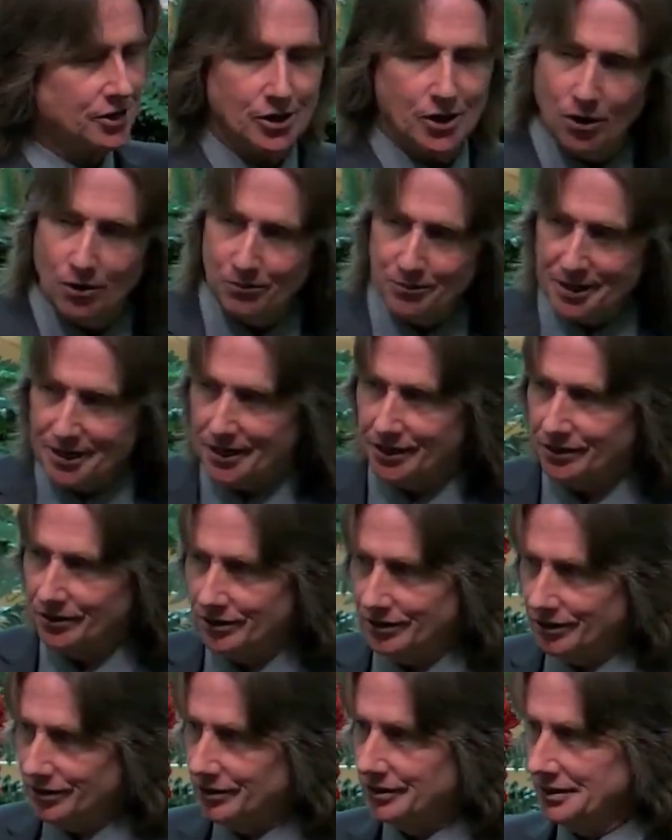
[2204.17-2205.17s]
don't mean
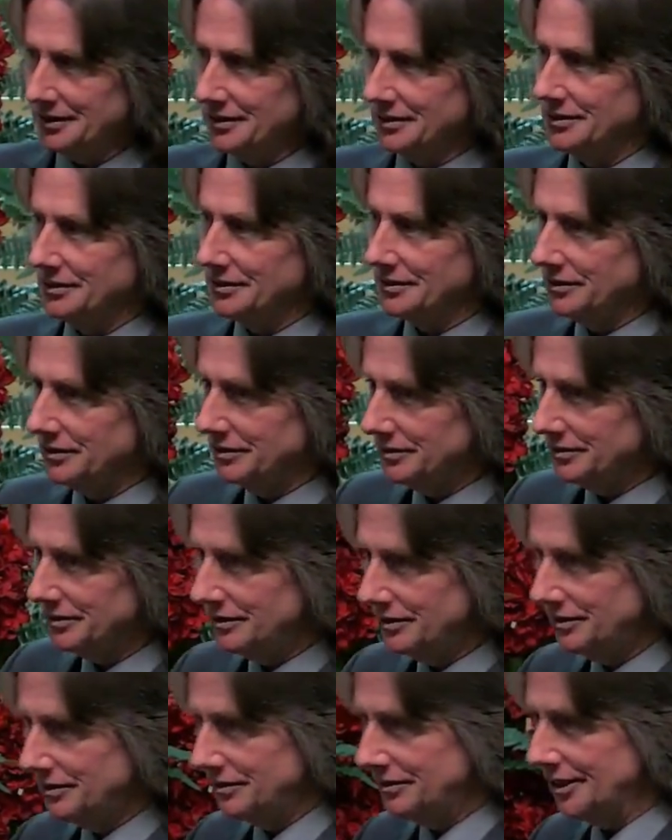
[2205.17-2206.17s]

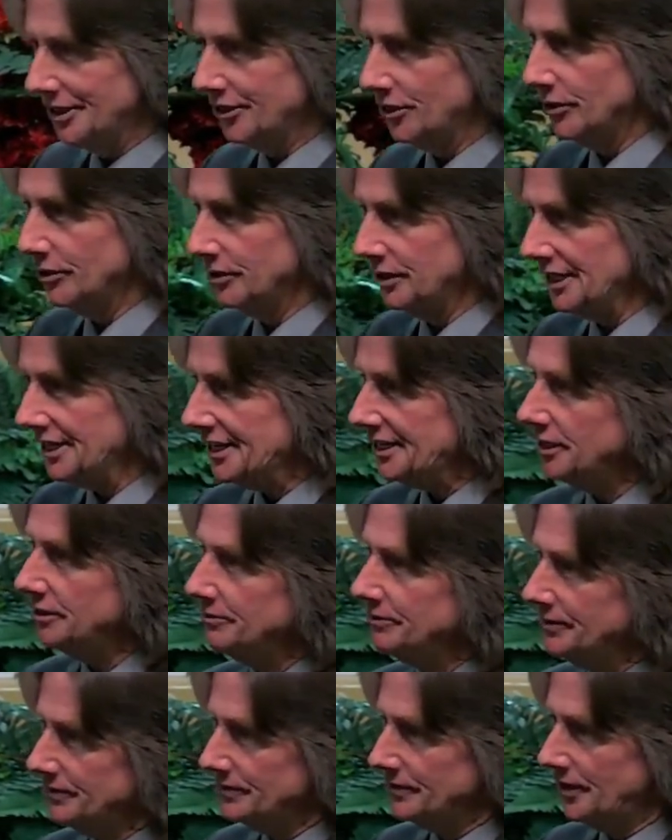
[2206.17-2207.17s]
that you're
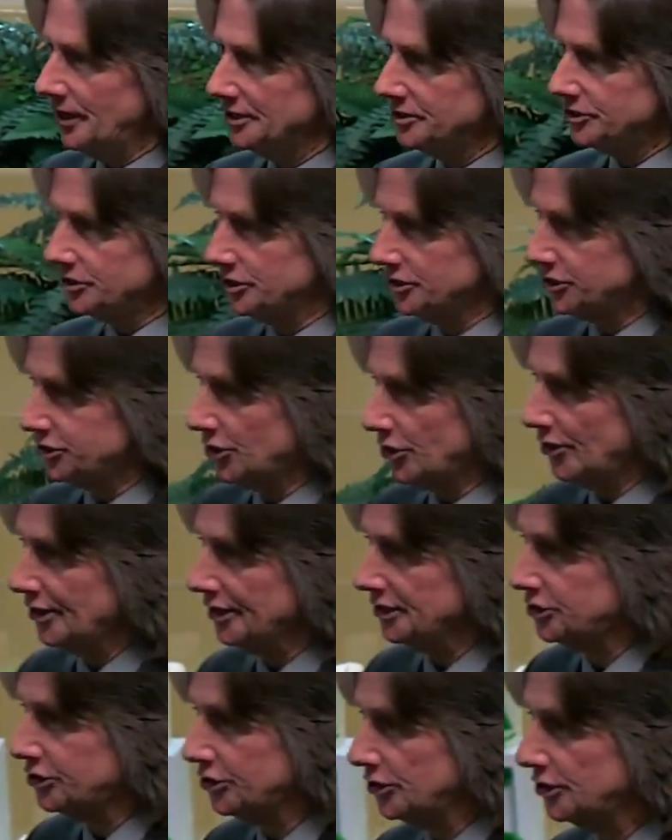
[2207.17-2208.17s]
leading us to start a
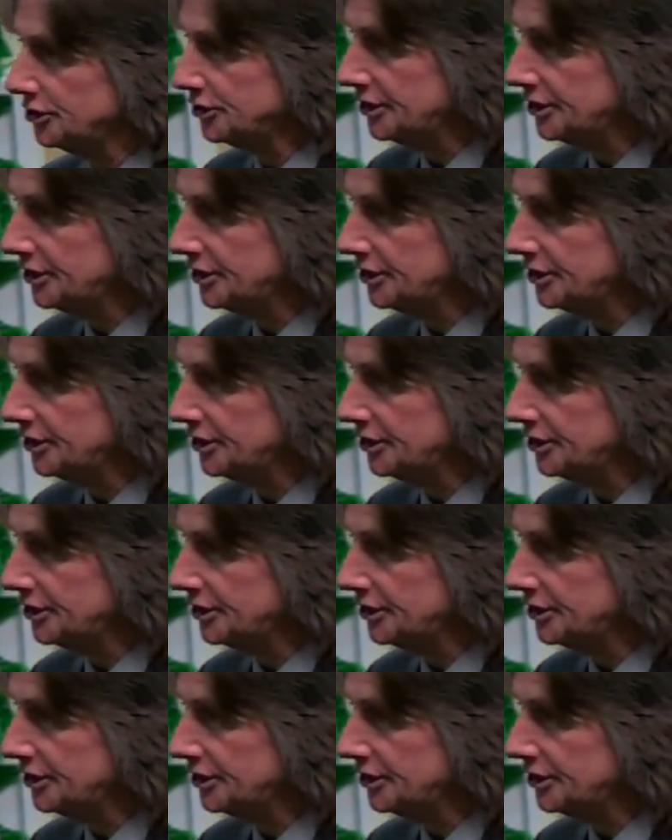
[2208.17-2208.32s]
church